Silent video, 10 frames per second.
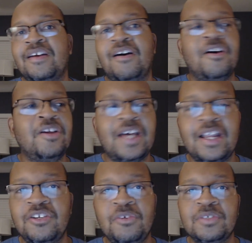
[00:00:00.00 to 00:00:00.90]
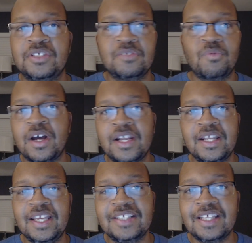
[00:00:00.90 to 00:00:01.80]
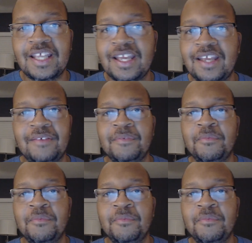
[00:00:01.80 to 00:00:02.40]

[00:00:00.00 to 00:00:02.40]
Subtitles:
All you got to do is this one easy thing.